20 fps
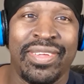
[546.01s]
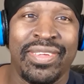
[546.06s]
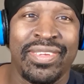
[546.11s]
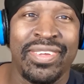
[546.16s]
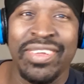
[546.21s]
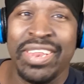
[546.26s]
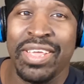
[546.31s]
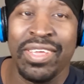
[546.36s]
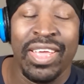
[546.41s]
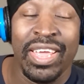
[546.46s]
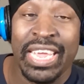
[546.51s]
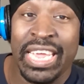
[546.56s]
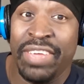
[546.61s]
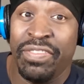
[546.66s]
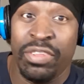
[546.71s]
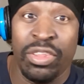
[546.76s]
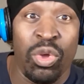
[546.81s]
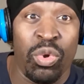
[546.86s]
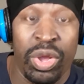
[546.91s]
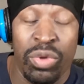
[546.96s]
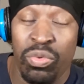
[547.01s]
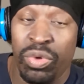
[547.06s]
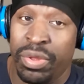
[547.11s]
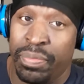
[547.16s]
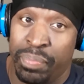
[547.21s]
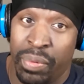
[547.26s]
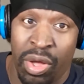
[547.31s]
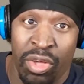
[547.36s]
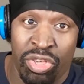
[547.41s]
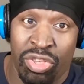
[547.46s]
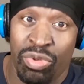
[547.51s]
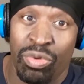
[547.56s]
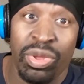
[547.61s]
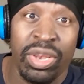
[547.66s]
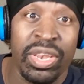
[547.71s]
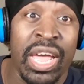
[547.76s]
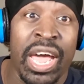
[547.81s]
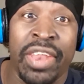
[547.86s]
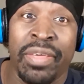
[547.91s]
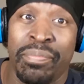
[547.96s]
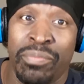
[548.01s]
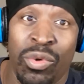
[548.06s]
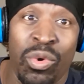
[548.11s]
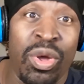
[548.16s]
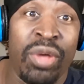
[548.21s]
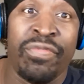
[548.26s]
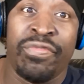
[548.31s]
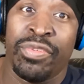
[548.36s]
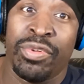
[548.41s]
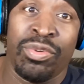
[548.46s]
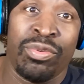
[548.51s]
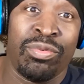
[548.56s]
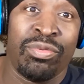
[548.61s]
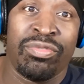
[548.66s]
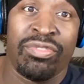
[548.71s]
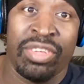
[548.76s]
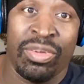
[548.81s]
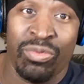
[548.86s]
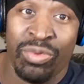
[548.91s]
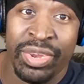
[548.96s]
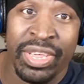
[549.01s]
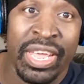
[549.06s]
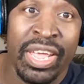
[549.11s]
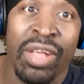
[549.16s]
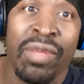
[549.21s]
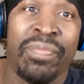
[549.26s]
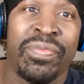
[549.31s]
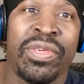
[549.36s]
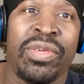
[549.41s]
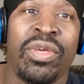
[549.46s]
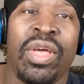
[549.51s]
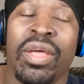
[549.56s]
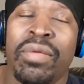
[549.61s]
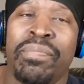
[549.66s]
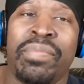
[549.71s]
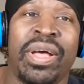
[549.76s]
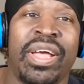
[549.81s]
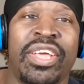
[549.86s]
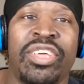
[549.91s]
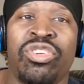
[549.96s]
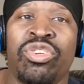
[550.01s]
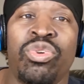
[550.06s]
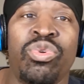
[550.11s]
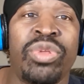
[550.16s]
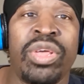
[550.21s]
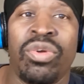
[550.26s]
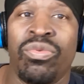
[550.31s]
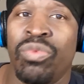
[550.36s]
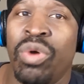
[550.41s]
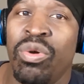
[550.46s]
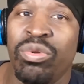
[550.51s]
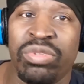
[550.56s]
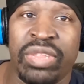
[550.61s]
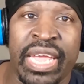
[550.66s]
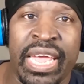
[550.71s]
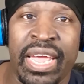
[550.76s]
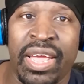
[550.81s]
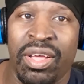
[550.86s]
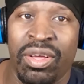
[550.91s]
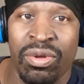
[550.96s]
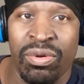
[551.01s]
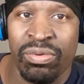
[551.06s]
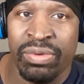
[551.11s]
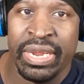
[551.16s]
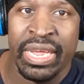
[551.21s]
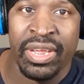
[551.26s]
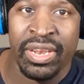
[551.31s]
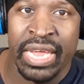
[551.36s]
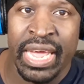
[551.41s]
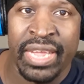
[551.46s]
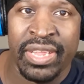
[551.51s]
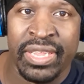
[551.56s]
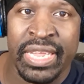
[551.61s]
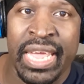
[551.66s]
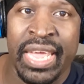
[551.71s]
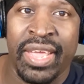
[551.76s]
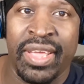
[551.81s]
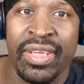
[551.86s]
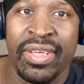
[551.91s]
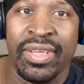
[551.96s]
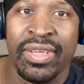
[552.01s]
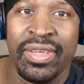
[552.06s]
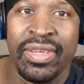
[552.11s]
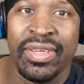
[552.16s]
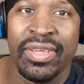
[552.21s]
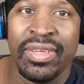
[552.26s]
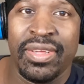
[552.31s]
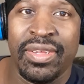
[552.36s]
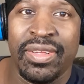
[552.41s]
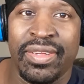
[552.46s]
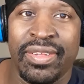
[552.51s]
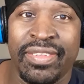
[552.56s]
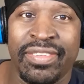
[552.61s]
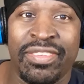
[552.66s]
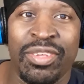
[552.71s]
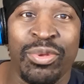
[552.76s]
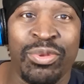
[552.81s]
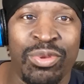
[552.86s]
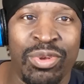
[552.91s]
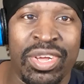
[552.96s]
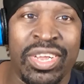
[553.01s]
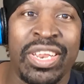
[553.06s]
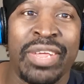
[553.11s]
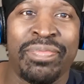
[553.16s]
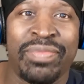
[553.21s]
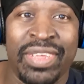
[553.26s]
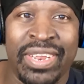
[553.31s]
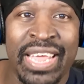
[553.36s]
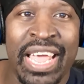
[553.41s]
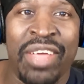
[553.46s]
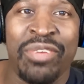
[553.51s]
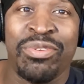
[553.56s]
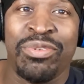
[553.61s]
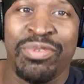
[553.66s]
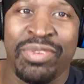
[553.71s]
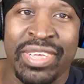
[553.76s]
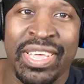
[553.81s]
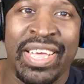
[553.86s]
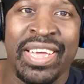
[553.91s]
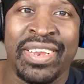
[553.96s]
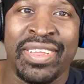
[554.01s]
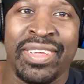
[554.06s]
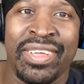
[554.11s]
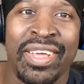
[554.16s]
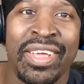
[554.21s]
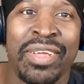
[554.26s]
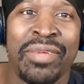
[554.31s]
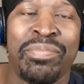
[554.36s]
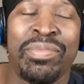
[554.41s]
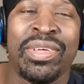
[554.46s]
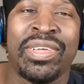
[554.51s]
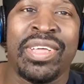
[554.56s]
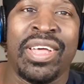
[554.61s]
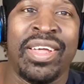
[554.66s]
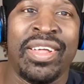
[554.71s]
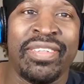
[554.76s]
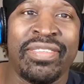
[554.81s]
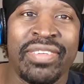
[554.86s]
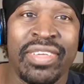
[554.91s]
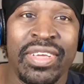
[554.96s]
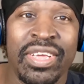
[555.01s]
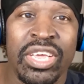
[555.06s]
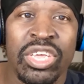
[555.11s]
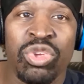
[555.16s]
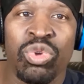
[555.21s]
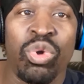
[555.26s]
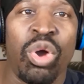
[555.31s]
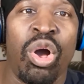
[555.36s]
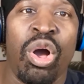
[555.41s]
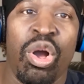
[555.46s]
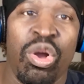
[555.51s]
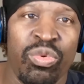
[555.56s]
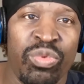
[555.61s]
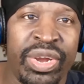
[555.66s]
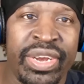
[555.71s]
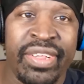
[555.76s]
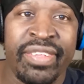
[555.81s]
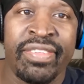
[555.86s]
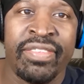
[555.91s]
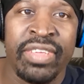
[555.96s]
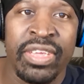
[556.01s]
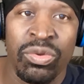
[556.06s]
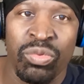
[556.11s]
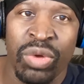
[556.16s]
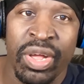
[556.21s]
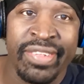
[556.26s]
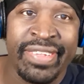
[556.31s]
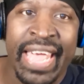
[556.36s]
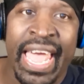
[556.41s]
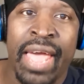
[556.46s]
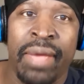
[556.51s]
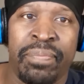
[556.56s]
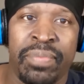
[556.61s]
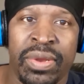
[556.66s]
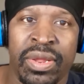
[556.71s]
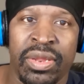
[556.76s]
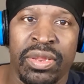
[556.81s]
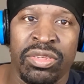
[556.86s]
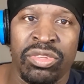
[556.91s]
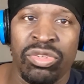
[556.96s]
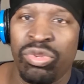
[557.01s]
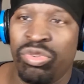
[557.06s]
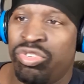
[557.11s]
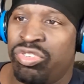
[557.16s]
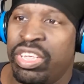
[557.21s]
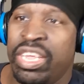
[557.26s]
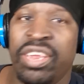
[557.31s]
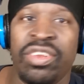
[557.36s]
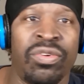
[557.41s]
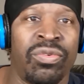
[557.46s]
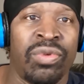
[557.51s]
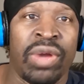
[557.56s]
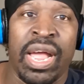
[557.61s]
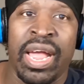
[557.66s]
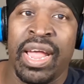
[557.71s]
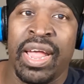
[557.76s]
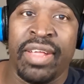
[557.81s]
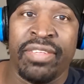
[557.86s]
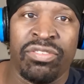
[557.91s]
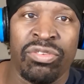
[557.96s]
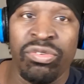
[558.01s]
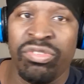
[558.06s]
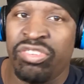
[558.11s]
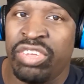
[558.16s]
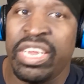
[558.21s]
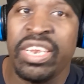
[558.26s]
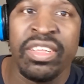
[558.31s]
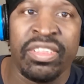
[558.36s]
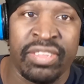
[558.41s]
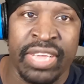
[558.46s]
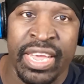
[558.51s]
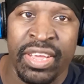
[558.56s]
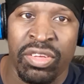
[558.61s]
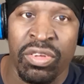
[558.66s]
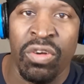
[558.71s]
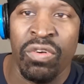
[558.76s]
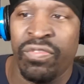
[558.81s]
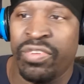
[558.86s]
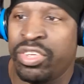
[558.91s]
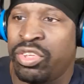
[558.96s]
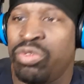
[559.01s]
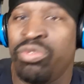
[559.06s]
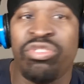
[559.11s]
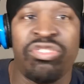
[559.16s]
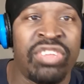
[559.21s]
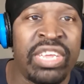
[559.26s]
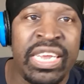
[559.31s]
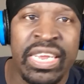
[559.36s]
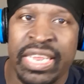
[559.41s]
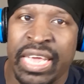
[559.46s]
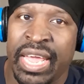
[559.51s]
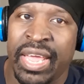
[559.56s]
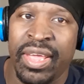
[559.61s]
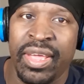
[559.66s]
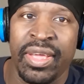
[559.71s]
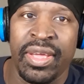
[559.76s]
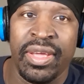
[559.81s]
You didn't, even though it would have brought you a lot of more views, it would have helped you, but you didn't want that on there like that. So you clipped it out, you cut it because you already see what's happening. You see the rise. You see the takeover. You see that.